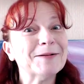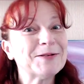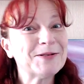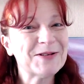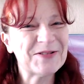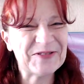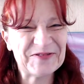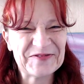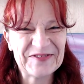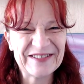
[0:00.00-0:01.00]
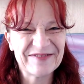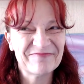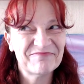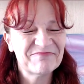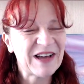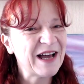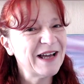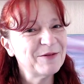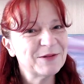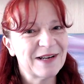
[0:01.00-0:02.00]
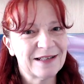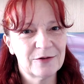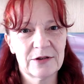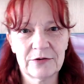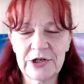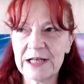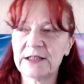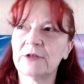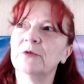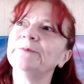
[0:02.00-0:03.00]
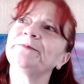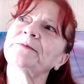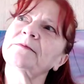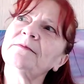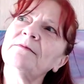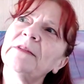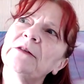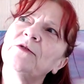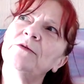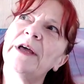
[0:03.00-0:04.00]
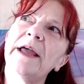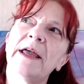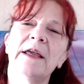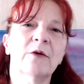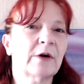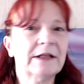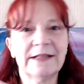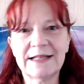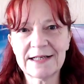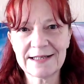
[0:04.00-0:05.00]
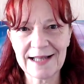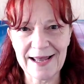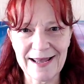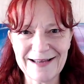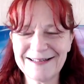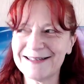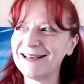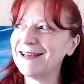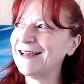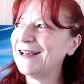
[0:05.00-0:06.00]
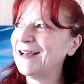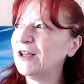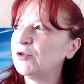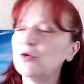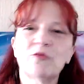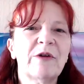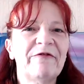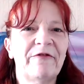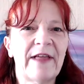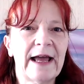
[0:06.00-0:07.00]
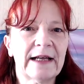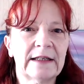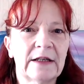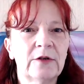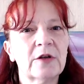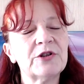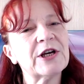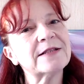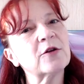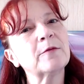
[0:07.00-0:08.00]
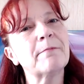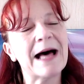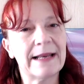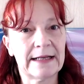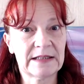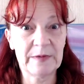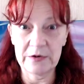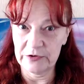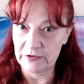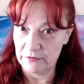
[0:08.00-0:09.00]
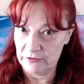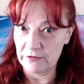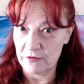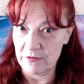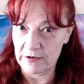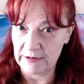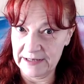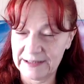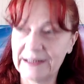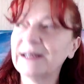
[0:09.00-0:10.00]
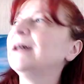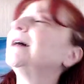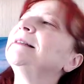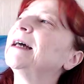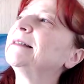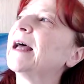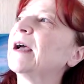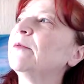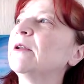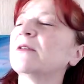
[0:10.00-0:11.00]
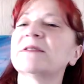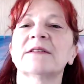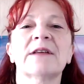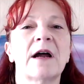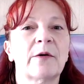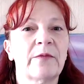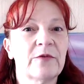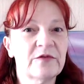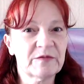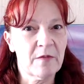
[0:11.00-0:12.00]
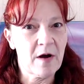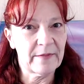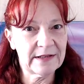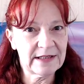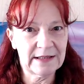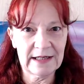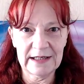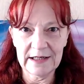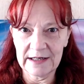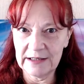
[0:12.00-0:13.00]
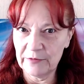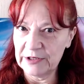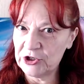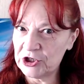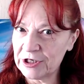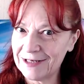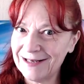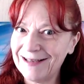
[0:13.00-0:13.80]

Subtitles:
So I would like to suggest you today or in these days to reflect not just on balance, because you know already that equinoxes are those moments in the year in which